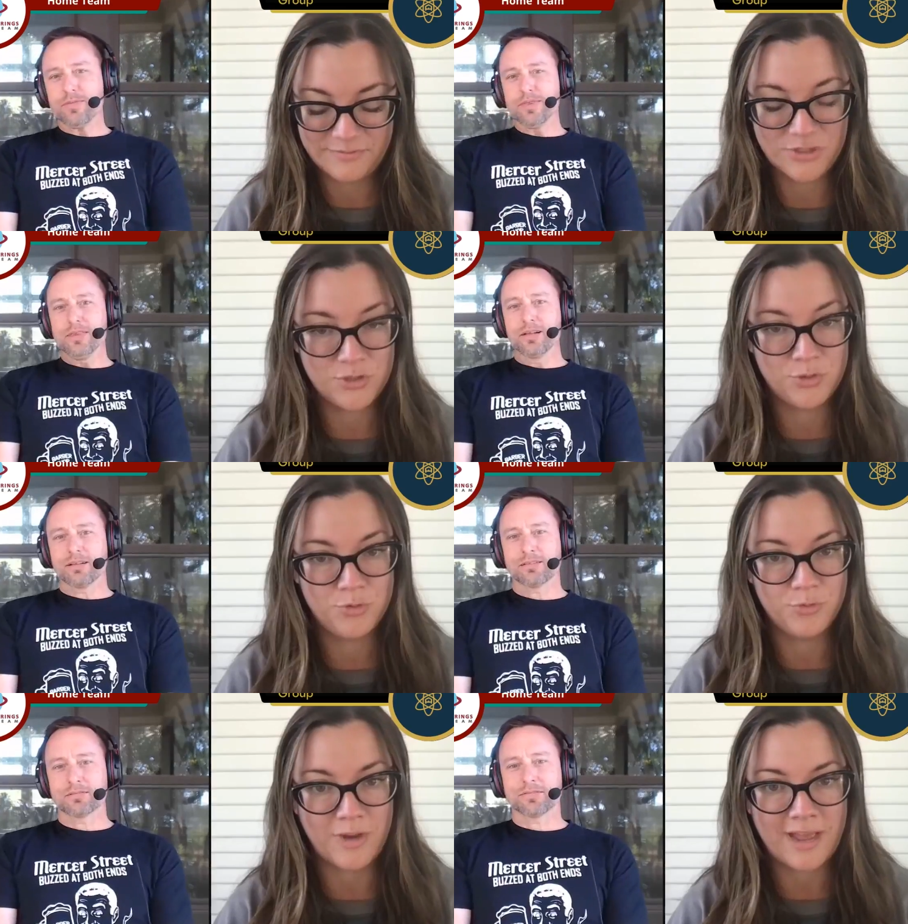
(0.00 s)

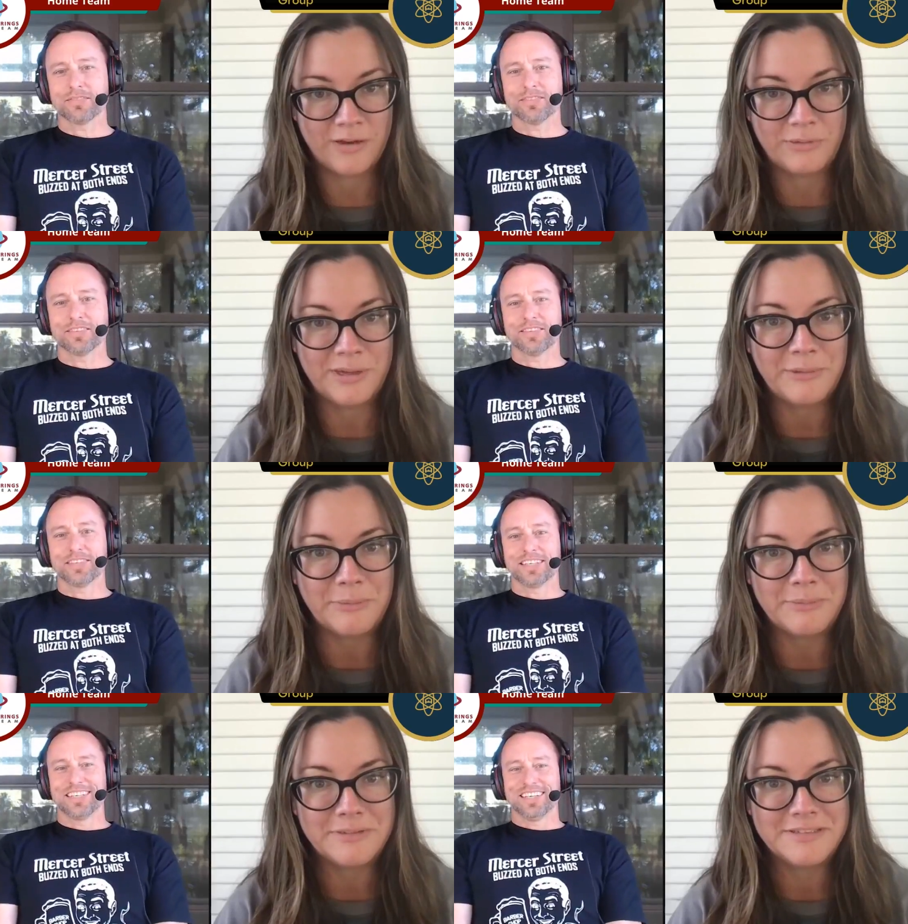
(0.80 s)
Speaker 1: Shoot, I don't
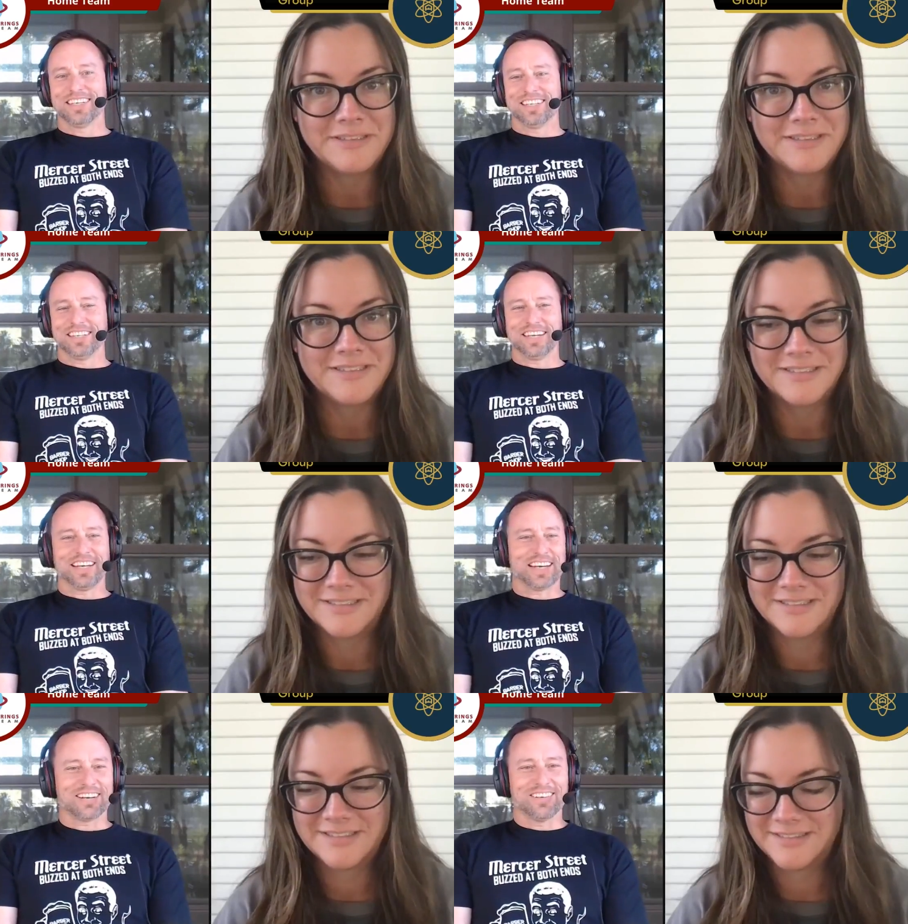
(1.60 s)
know.
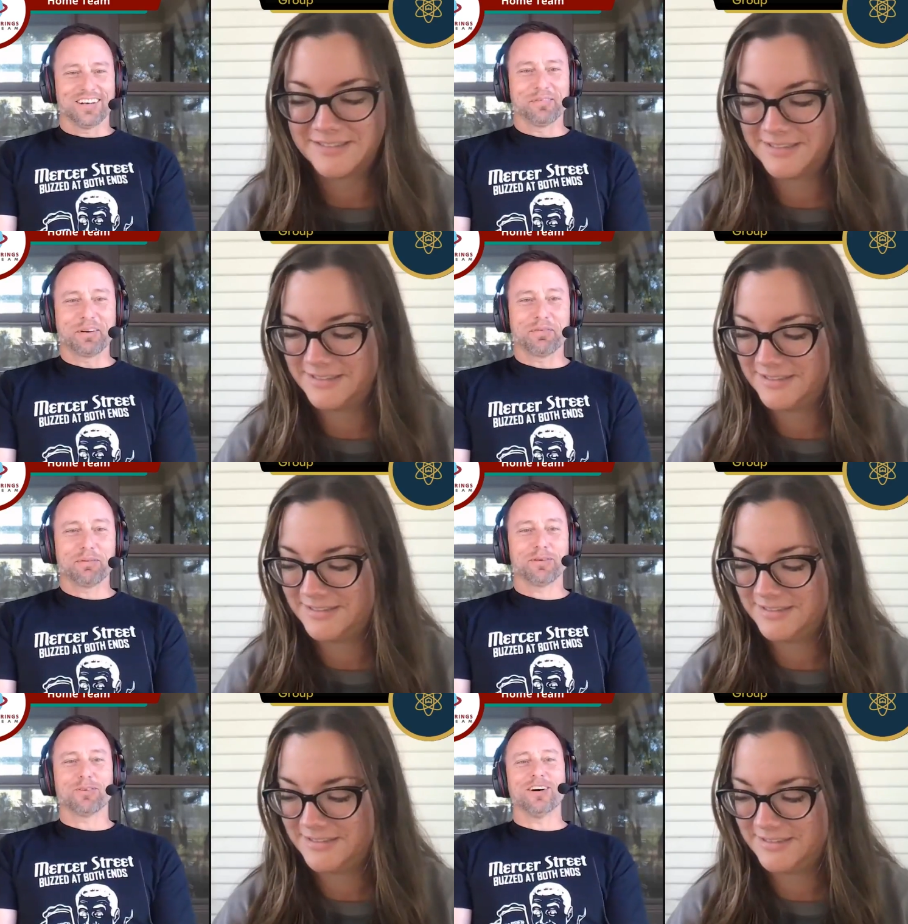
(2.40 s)
Like, I don't know how many
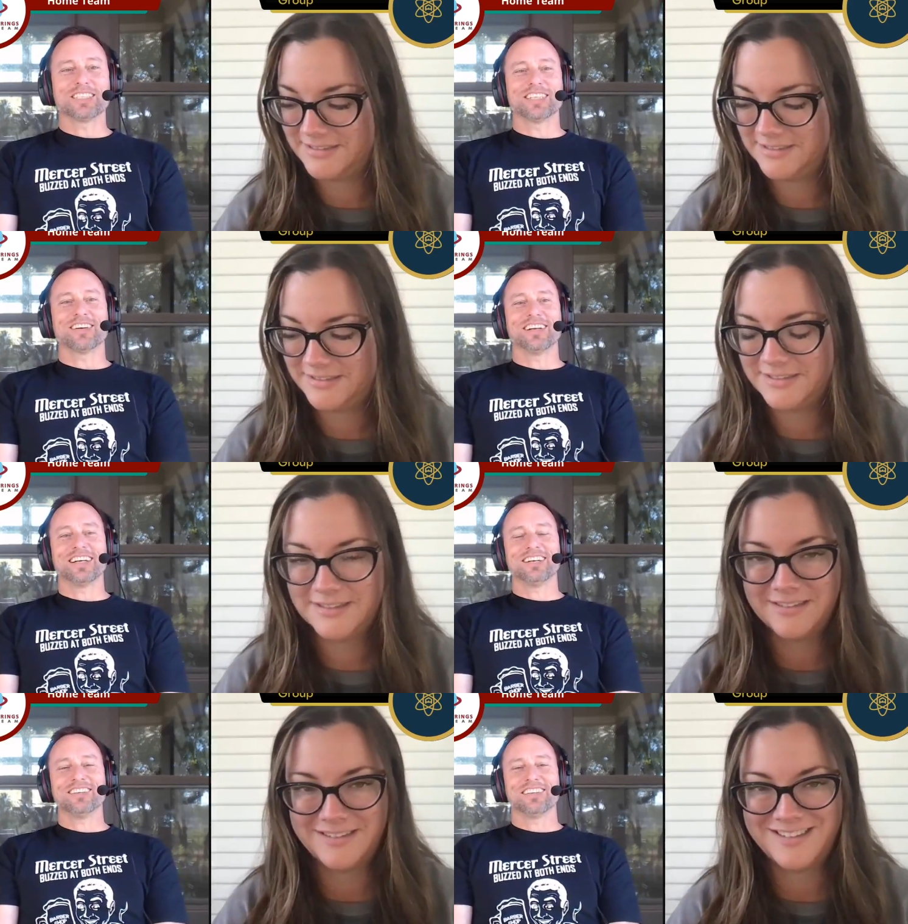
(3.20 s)
people are watching right
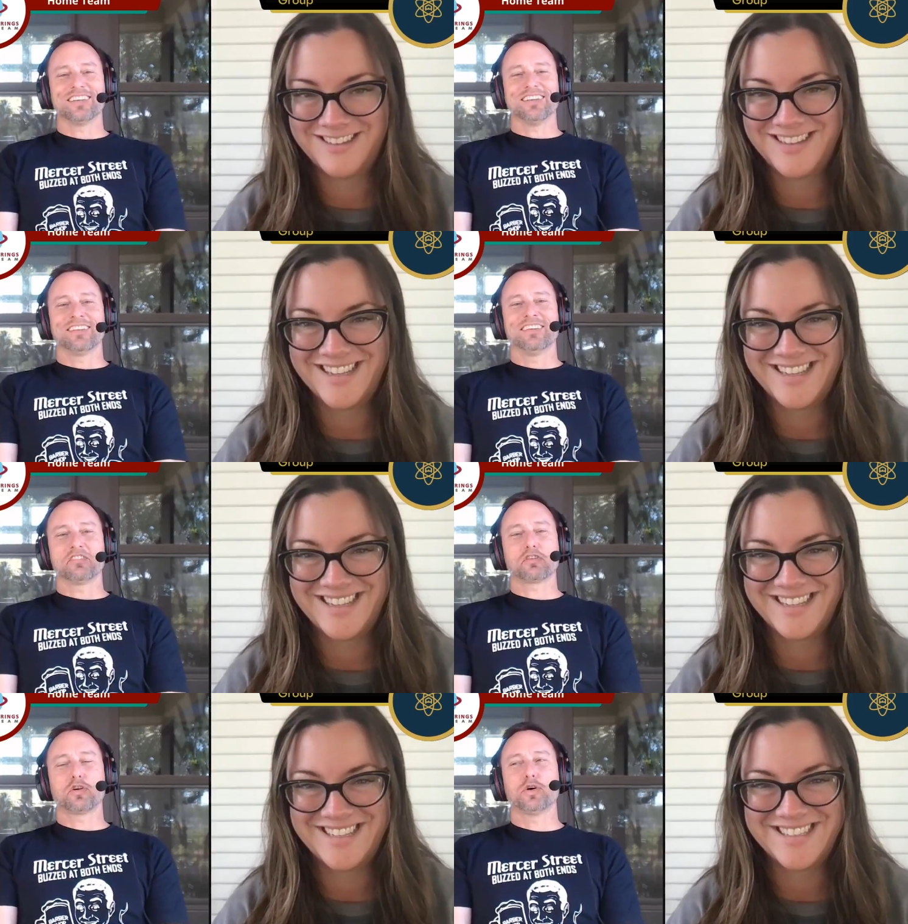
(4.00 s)
now.
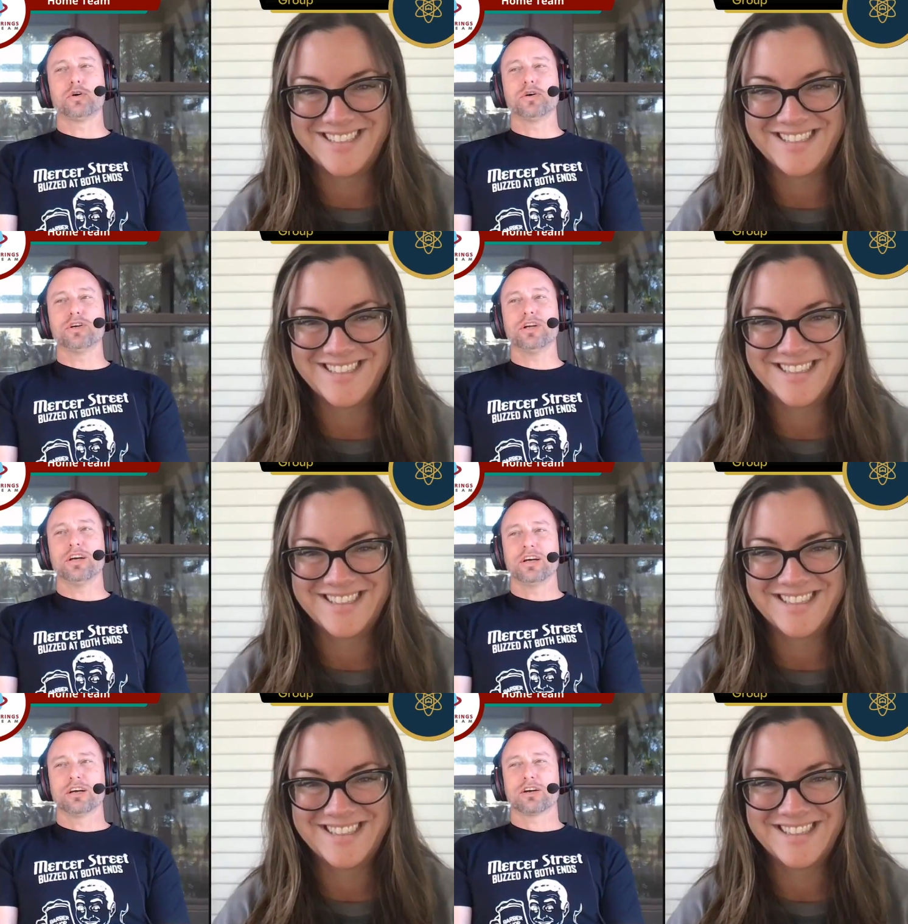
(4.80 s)
This
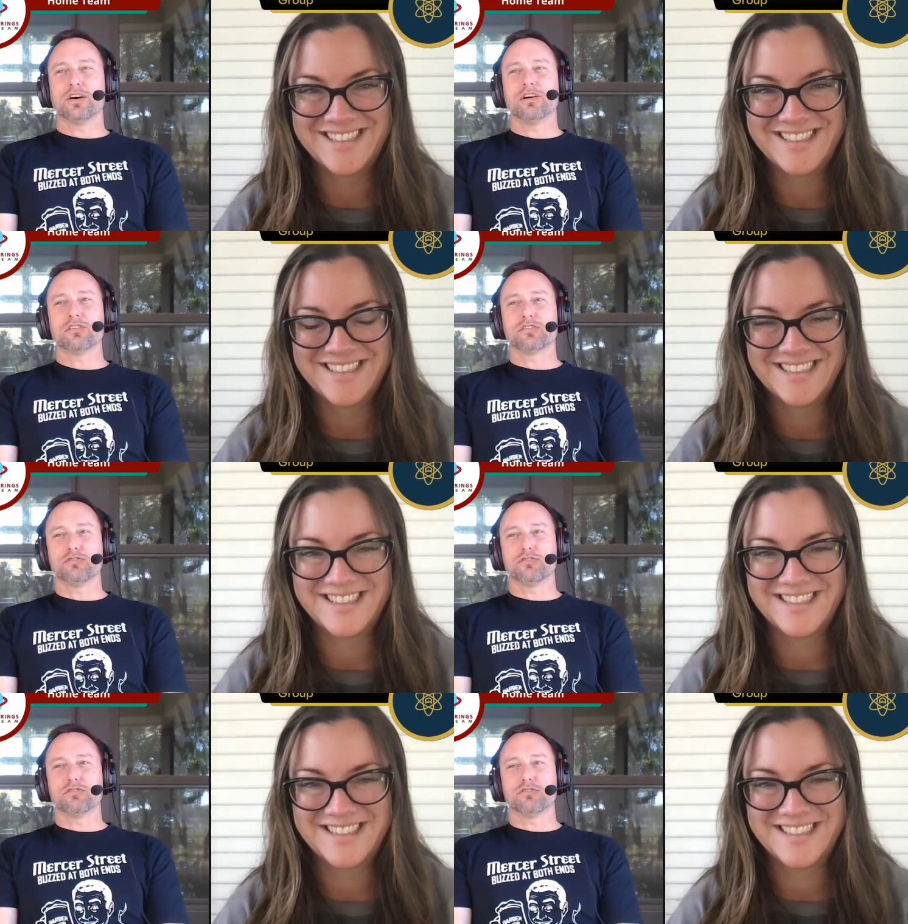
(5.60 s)
could cause